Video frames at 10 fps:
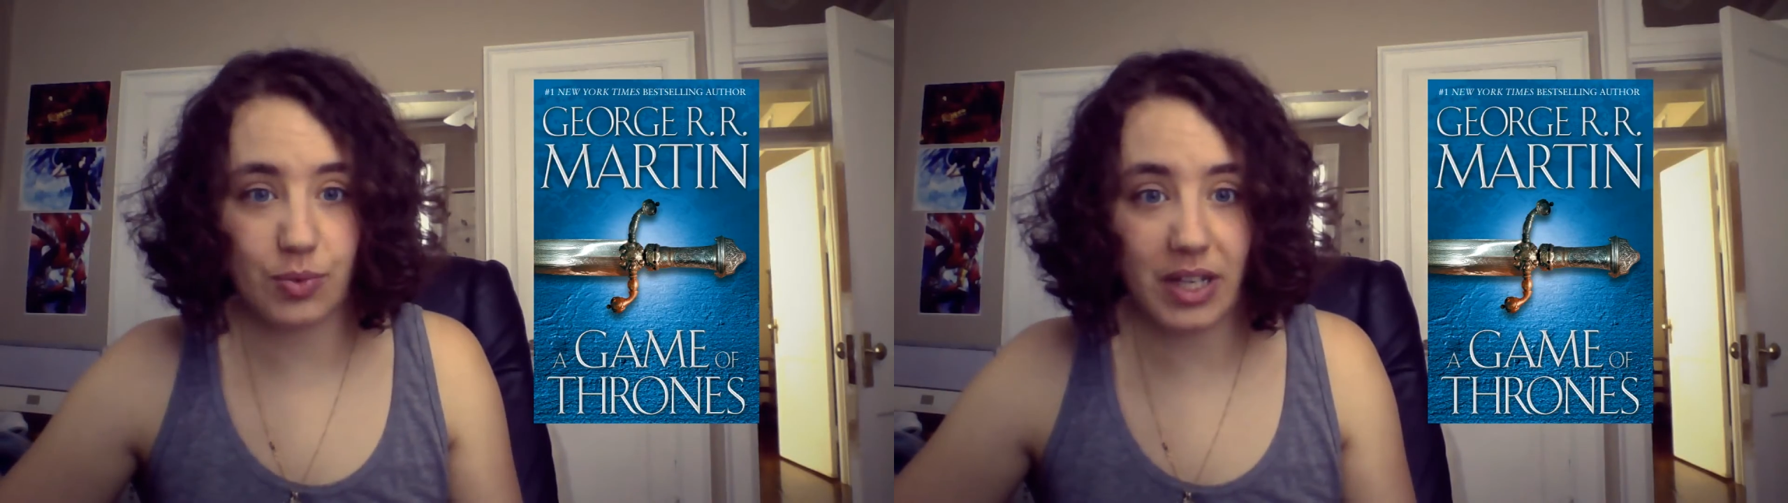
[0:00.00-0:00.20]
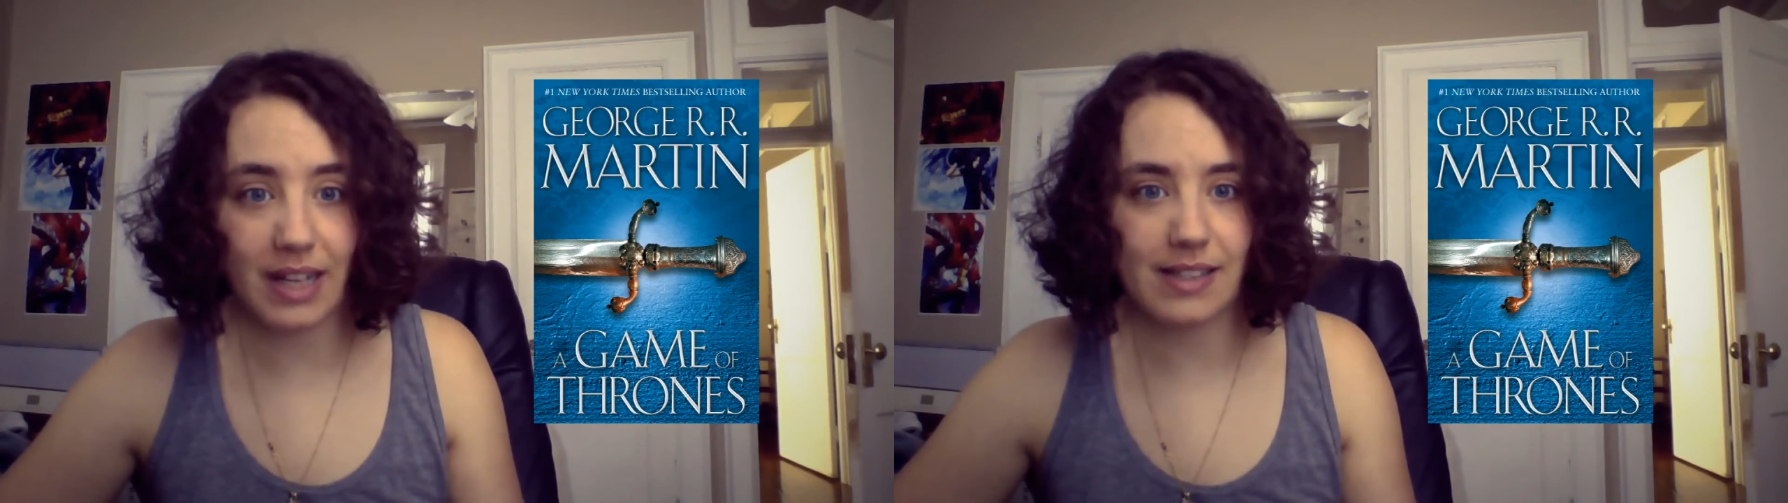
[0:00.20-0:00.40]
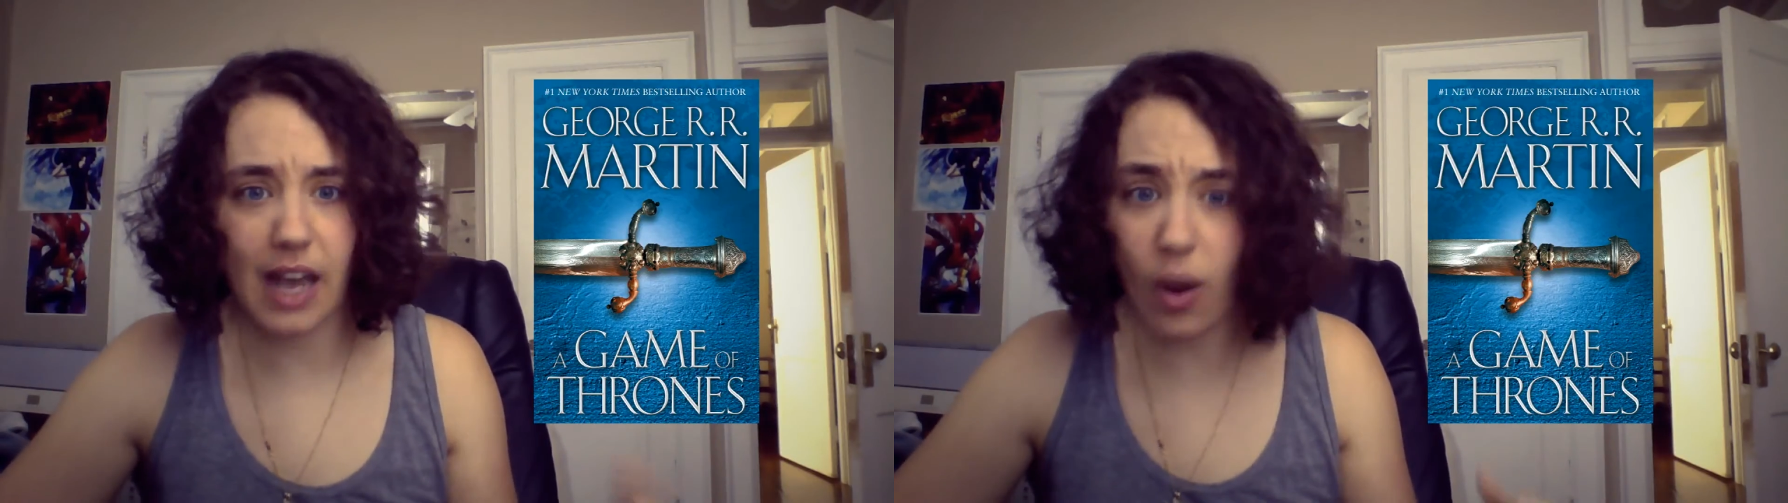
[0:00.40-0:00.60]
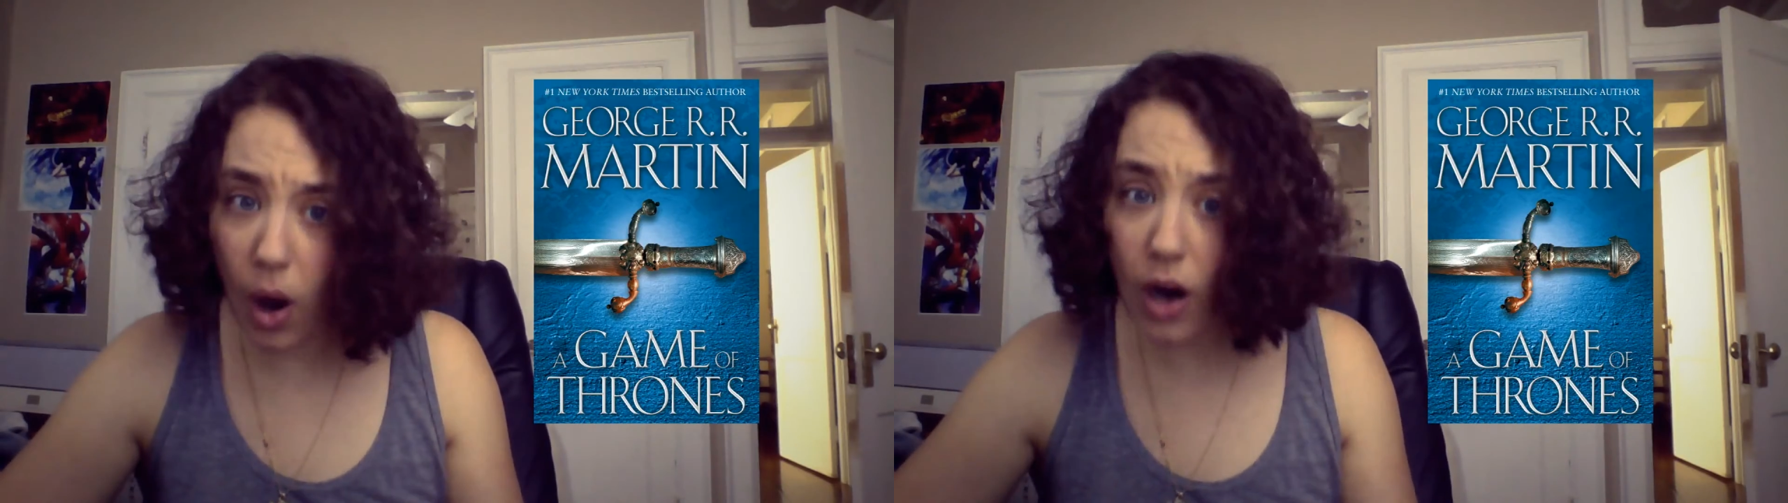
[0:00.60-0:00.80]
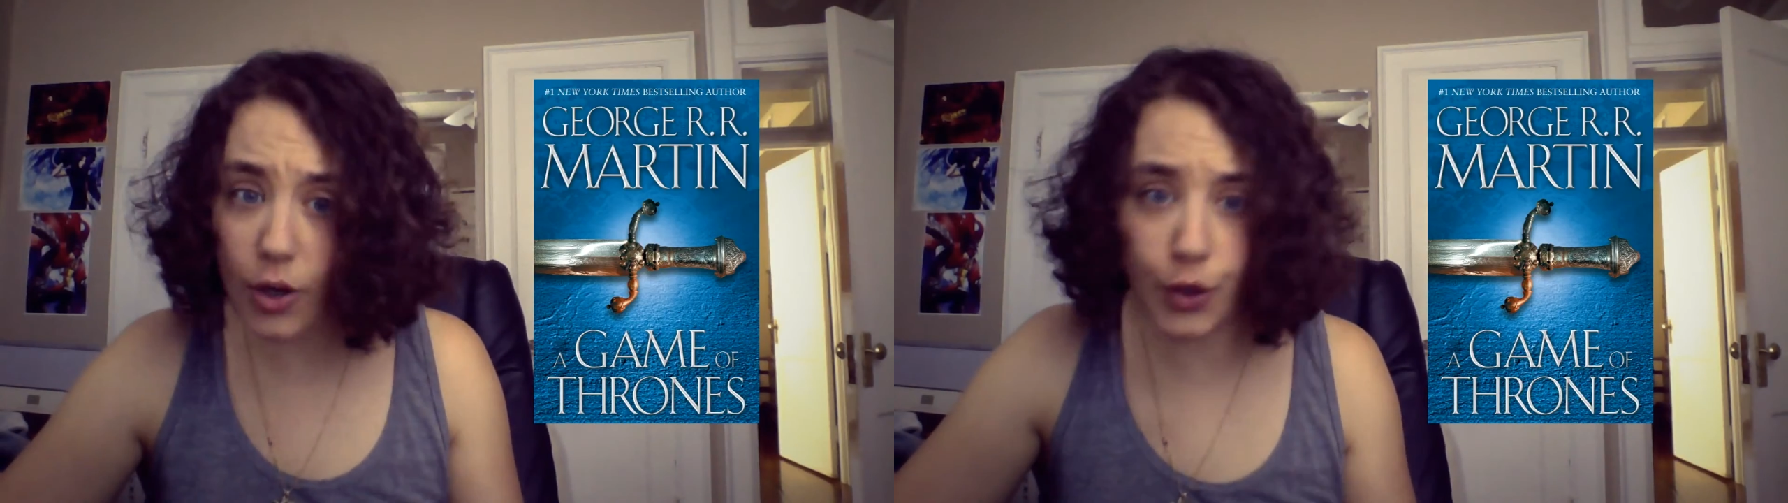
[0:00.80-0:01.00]
to realize
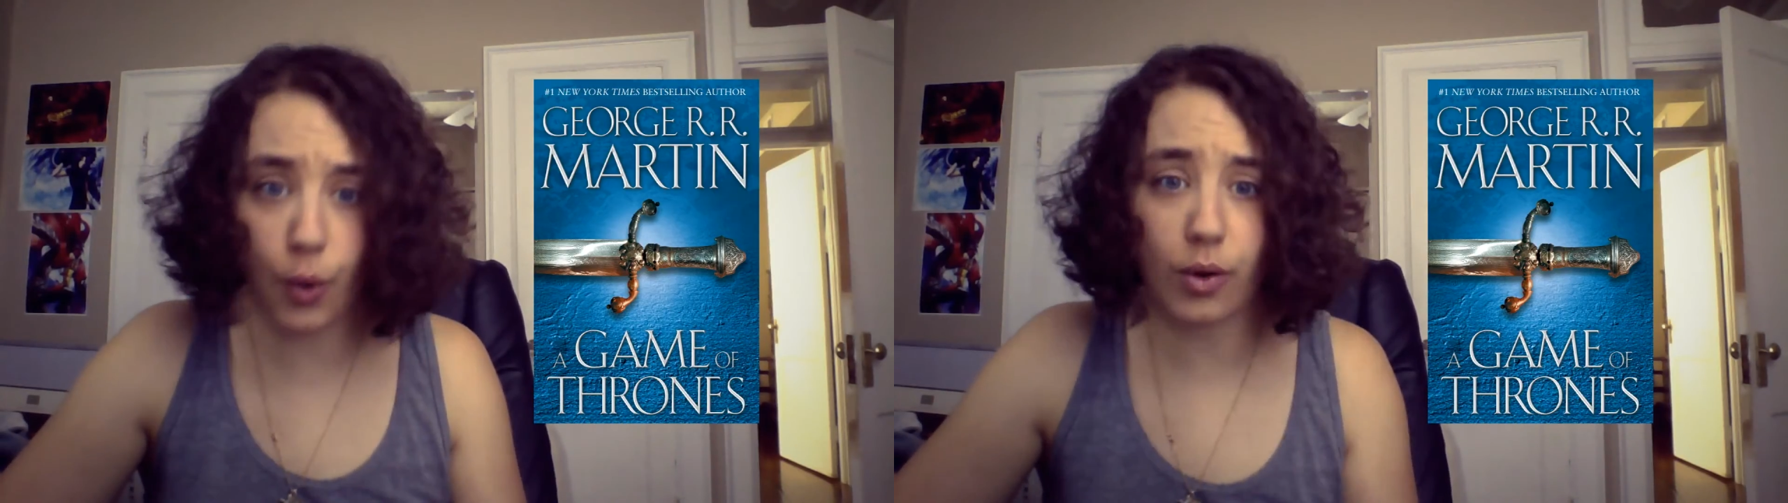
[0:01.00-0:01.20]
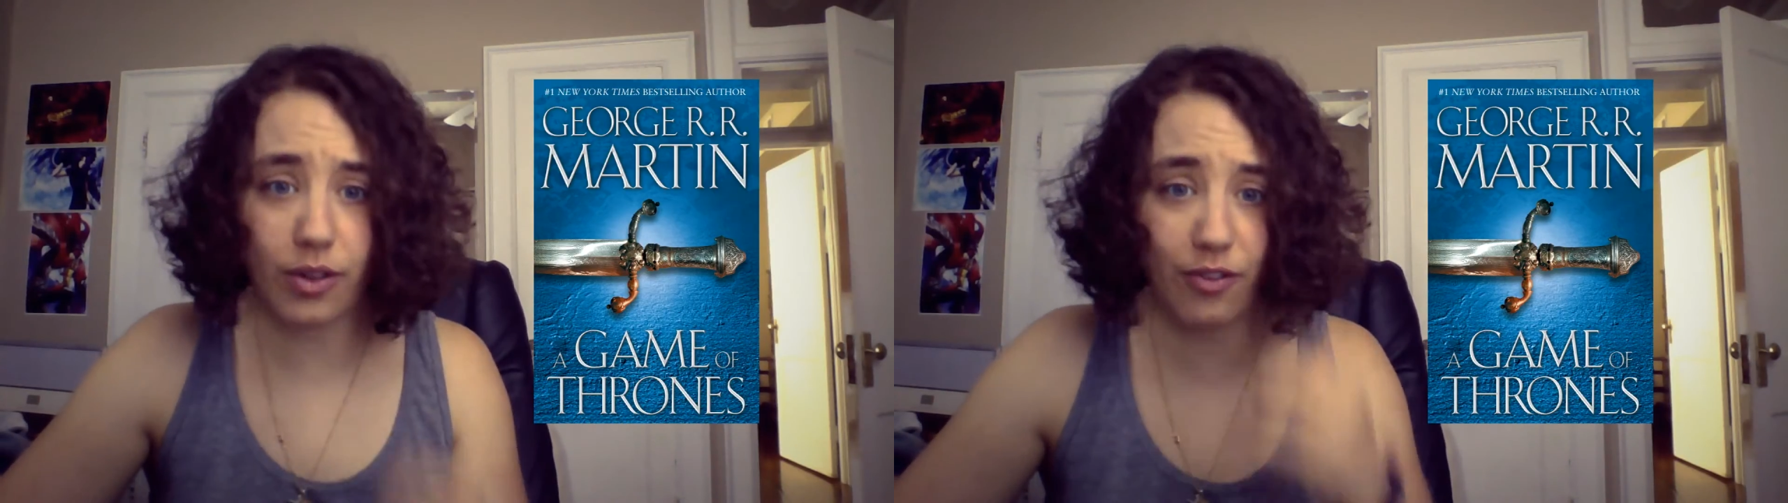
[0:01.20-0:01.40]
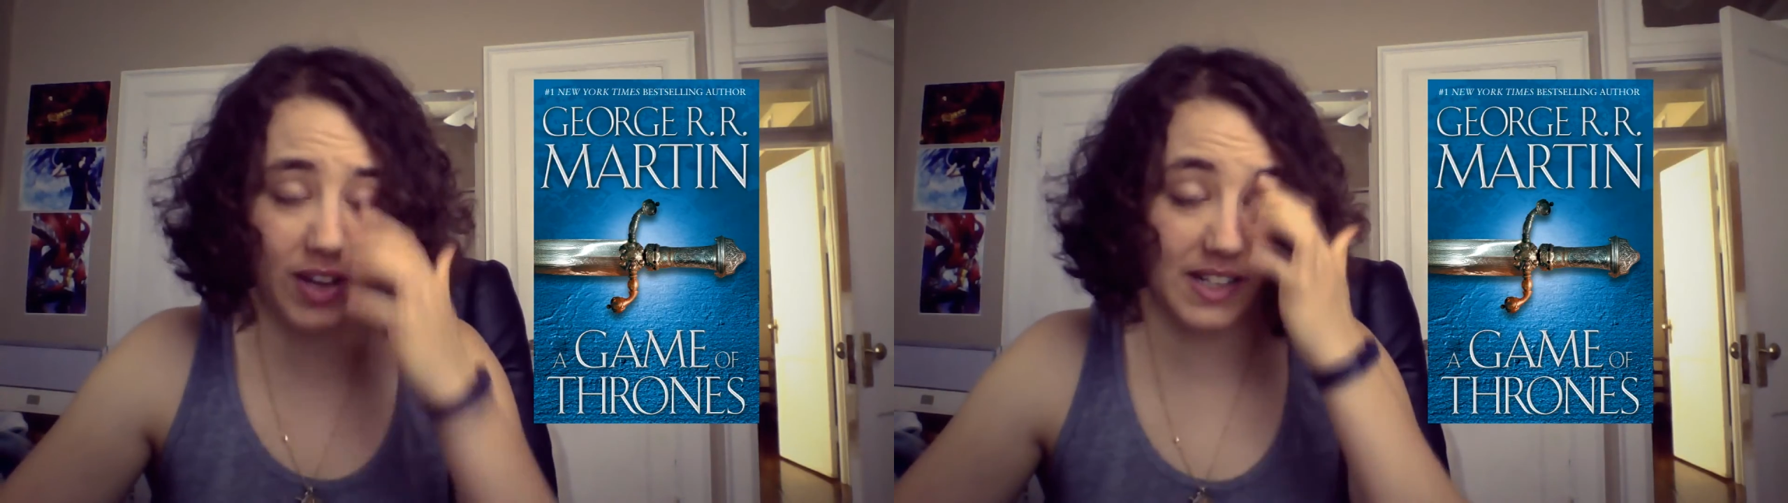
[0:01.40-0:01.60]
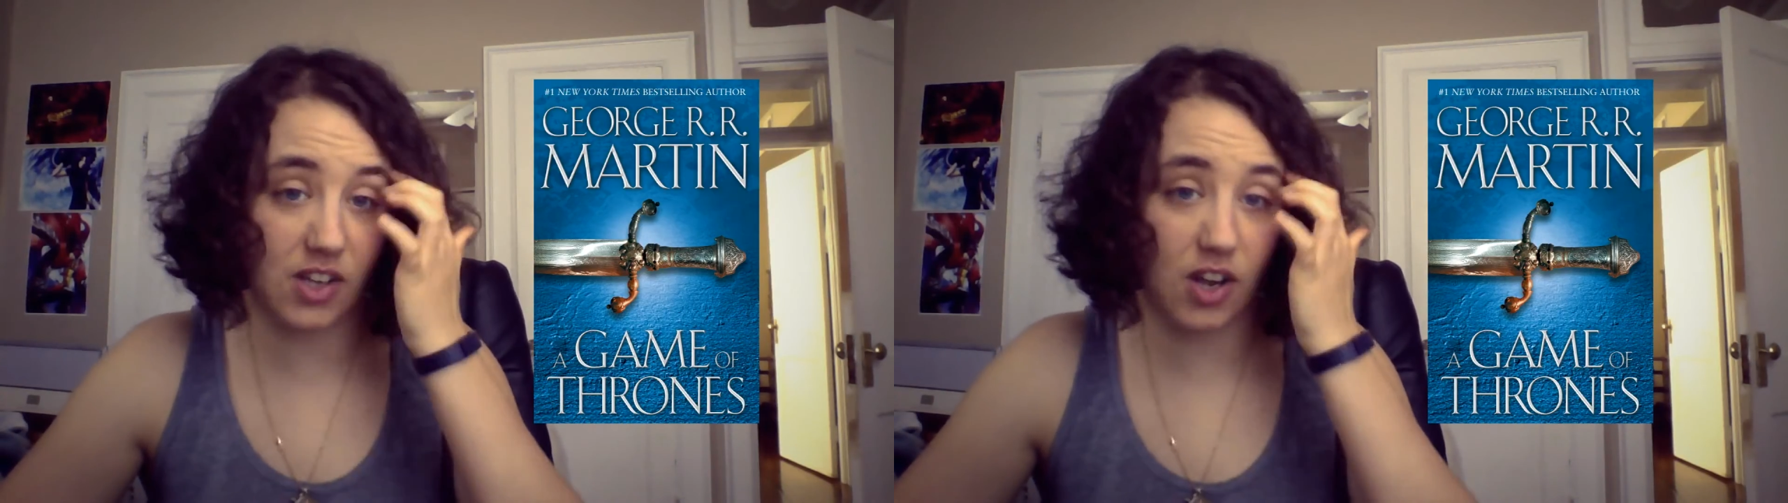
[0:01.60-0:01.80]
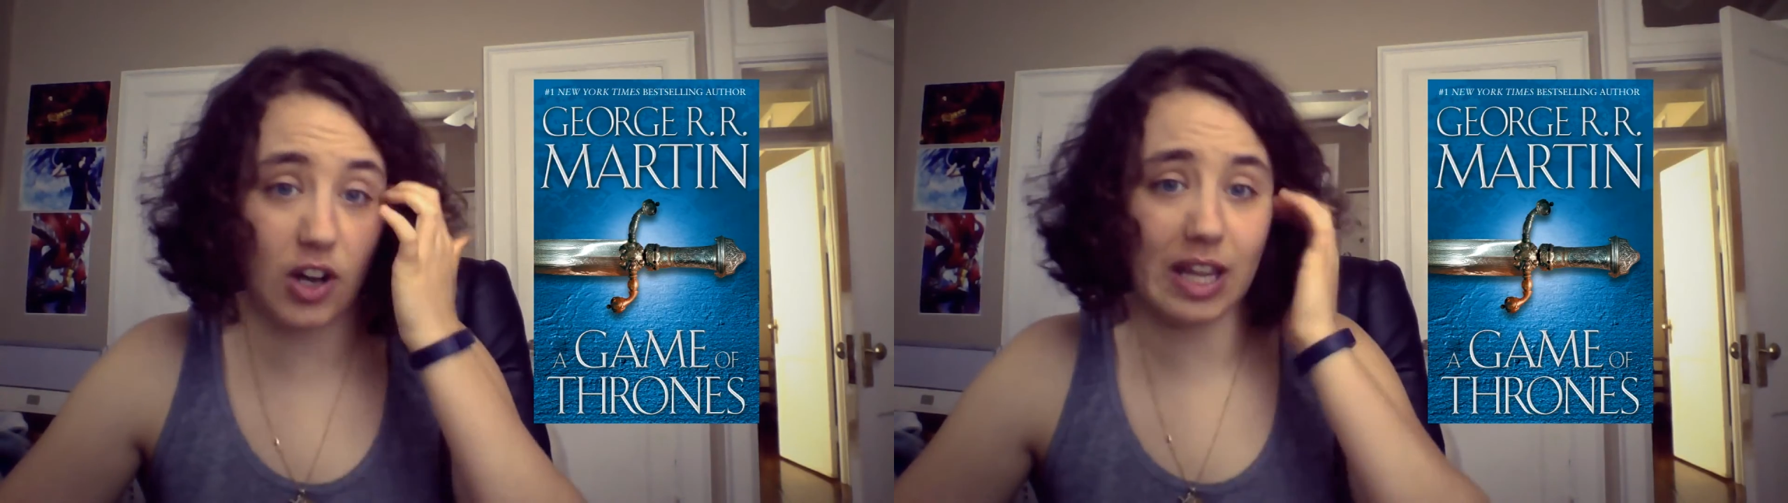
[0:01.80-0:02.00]
how hardcore the fans are.